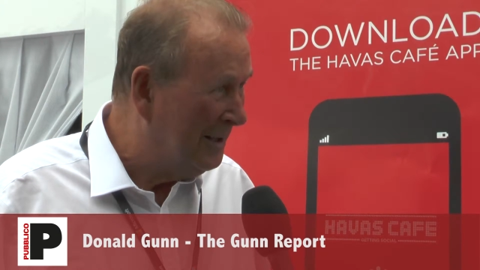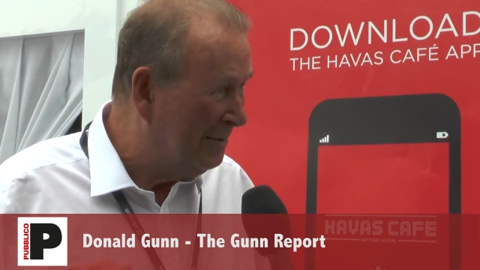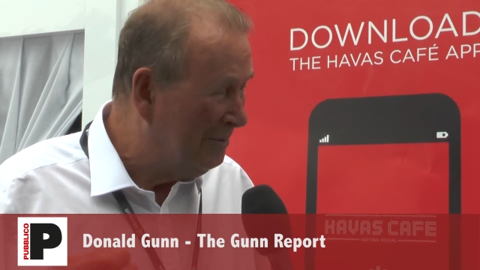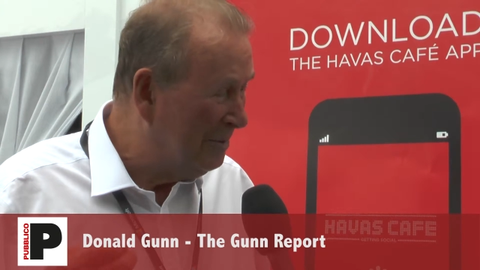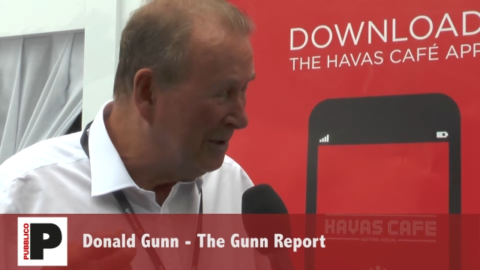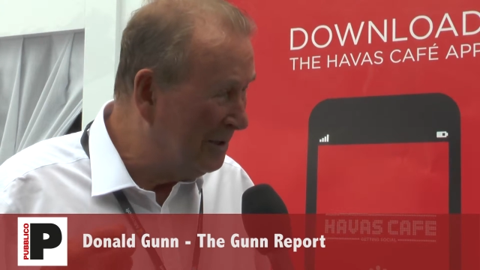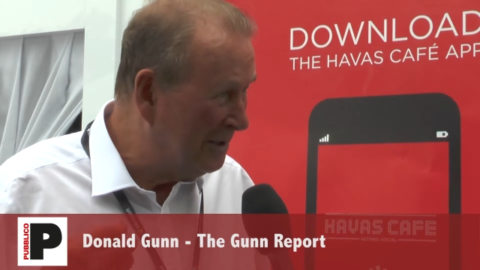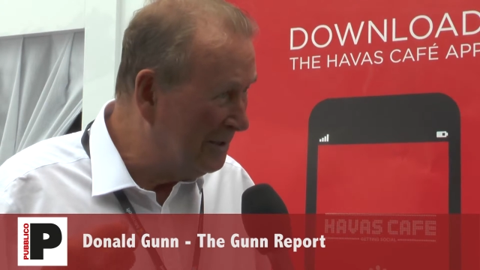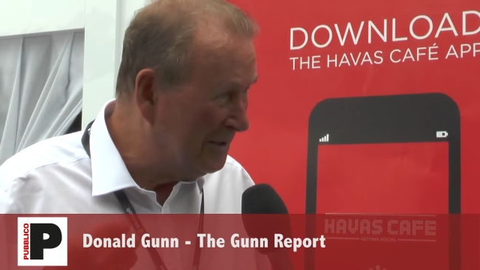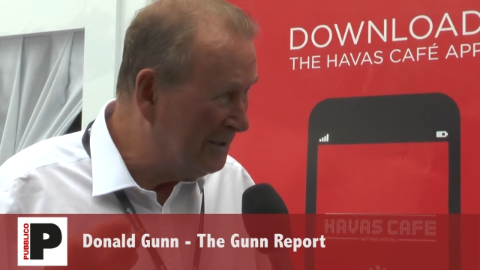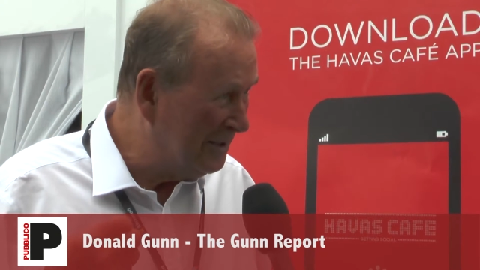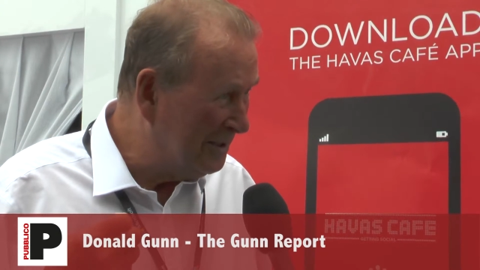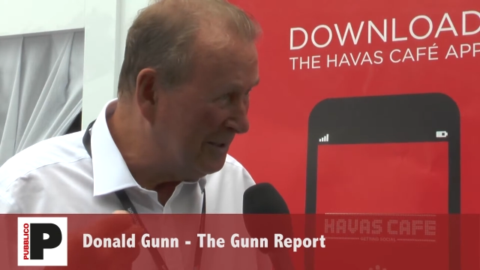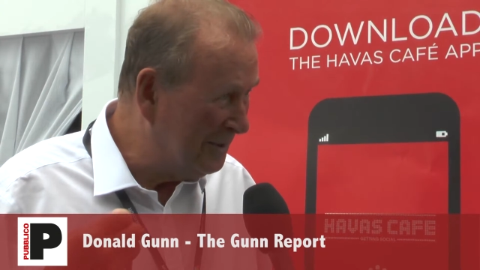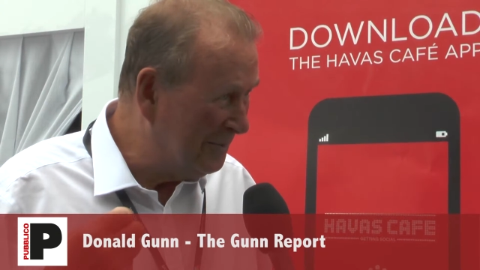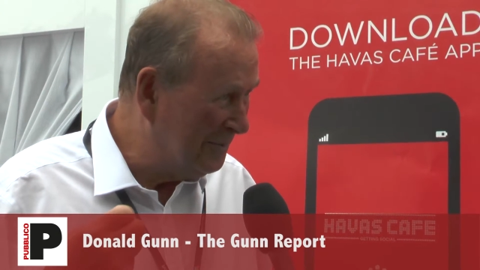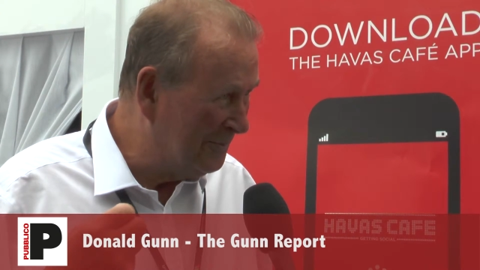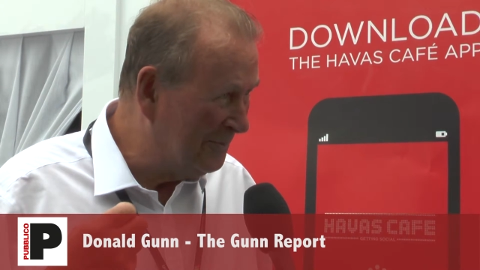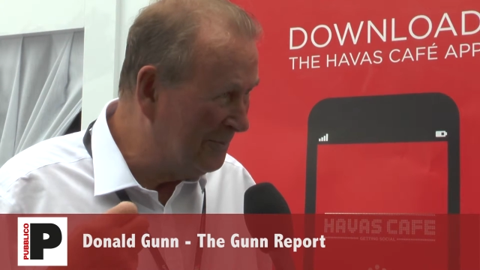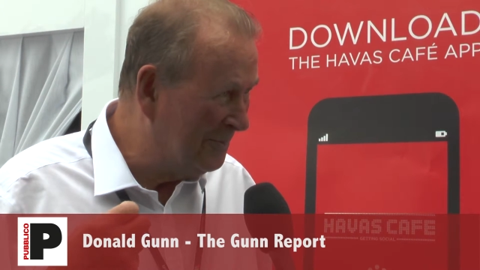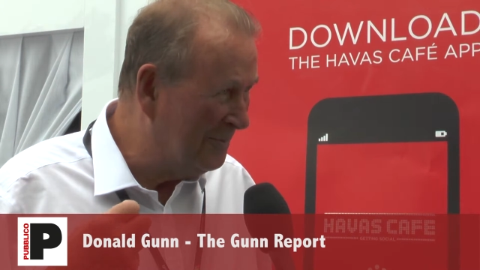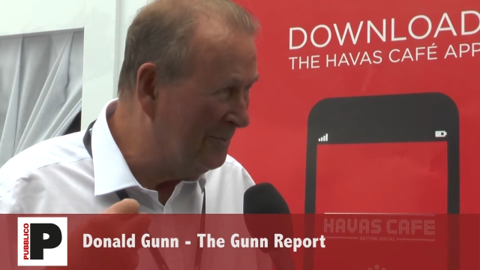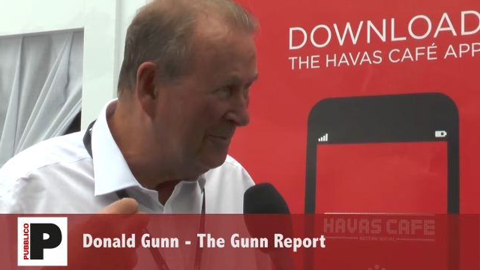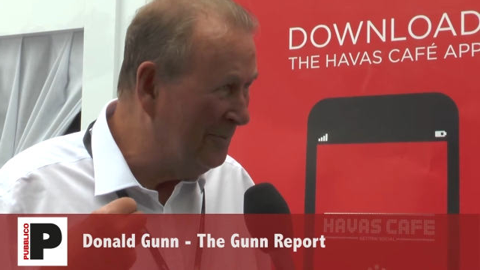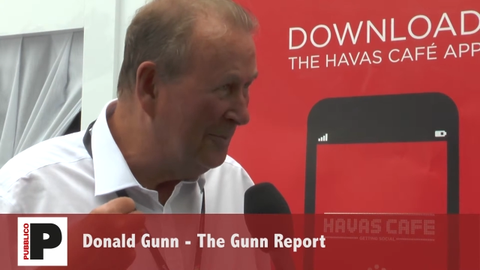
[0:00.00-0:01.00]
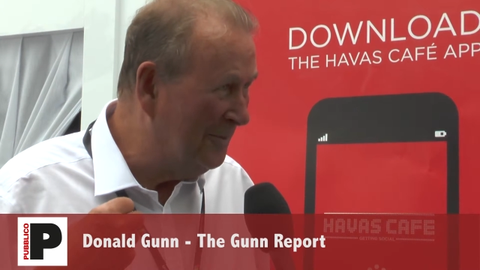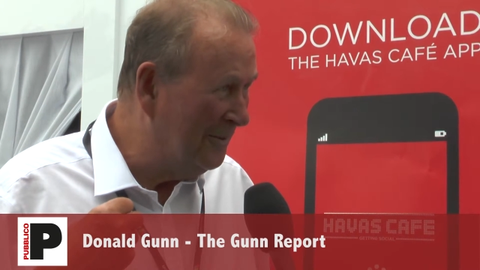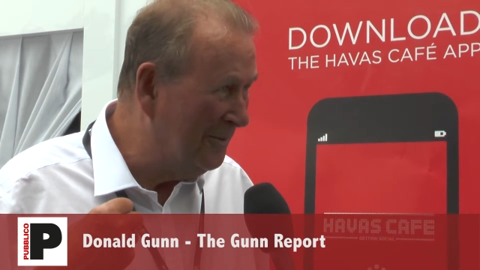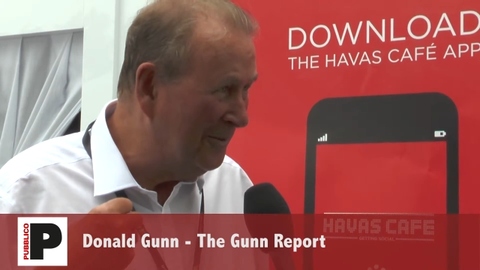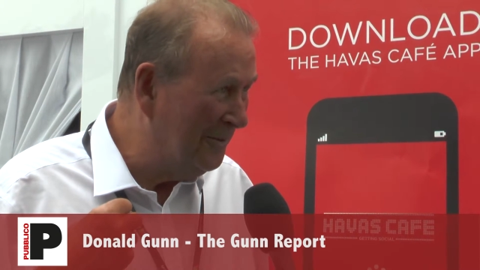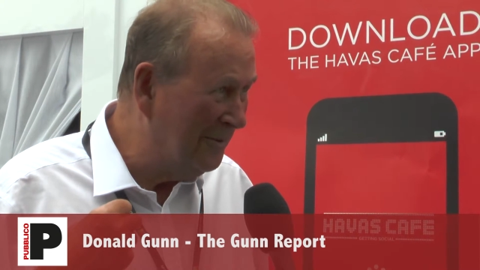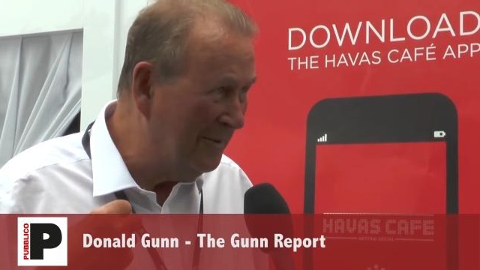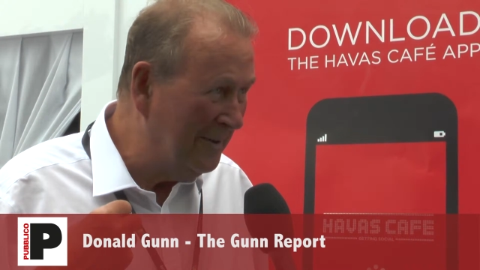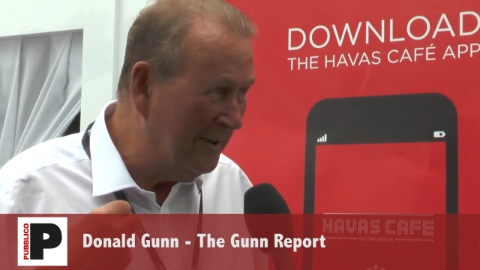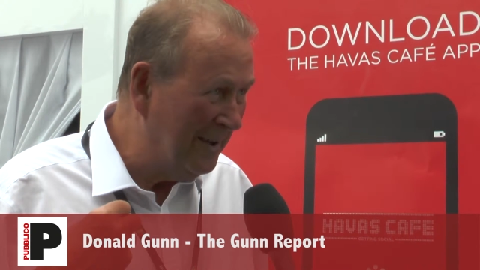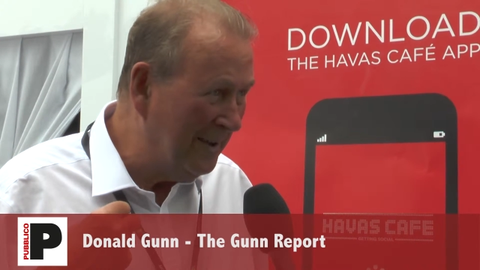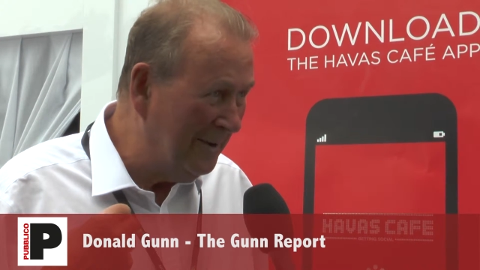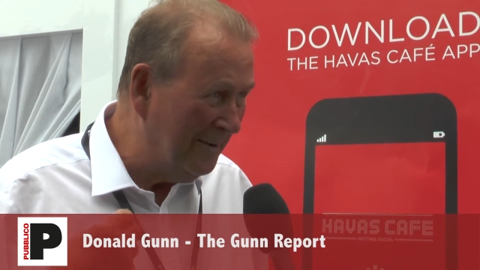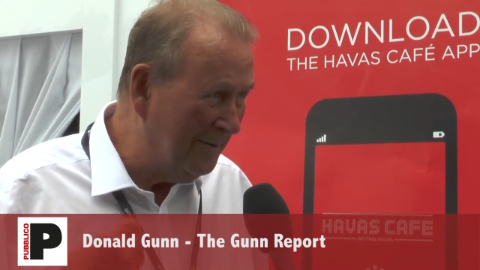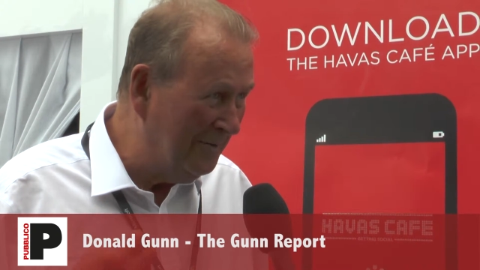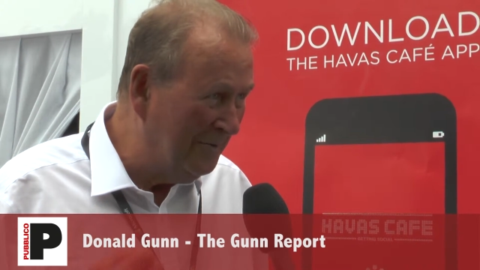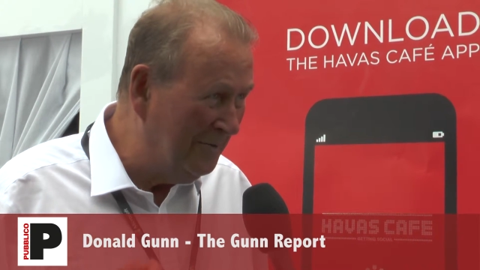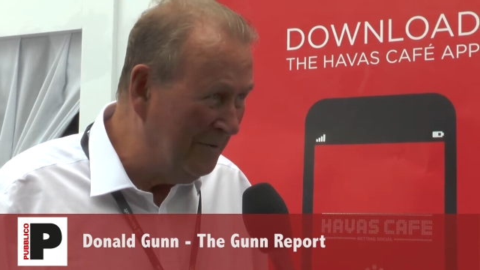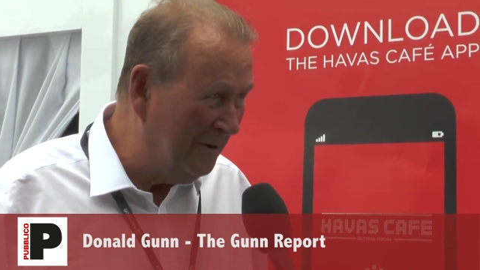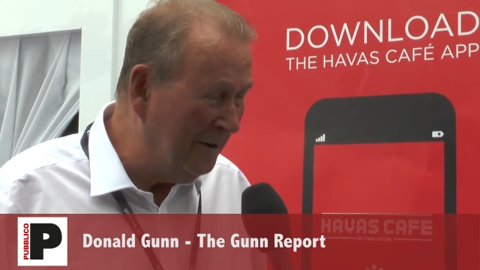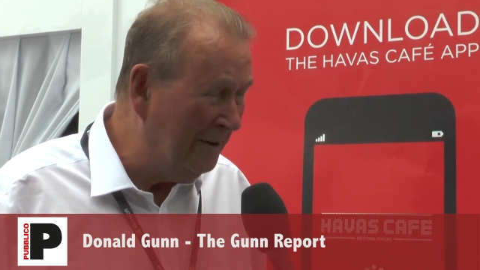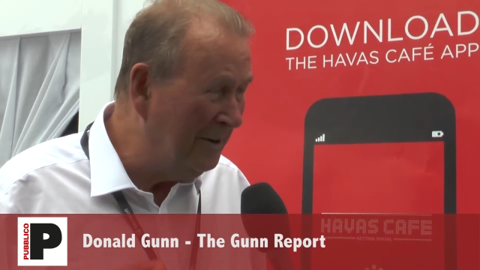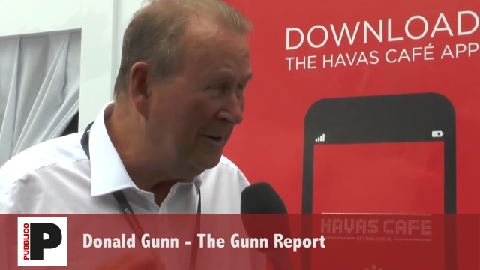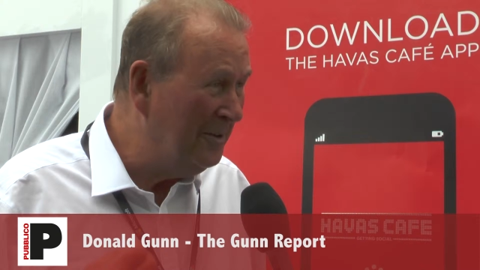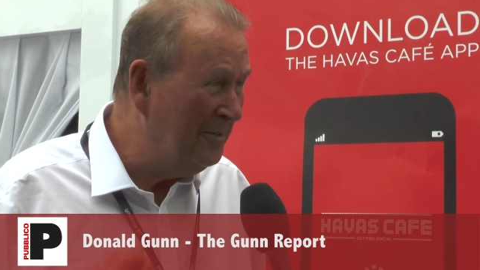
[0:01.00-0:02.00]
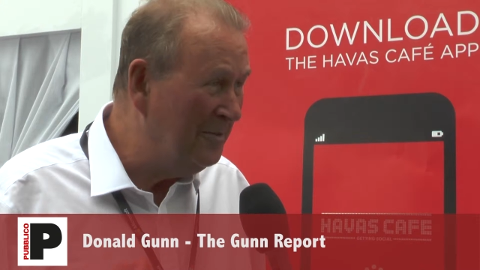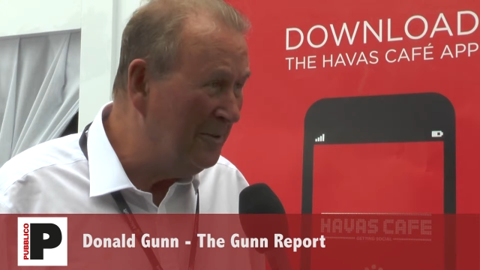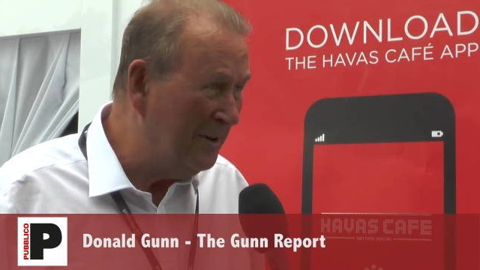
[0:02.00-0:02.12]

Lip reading: But very,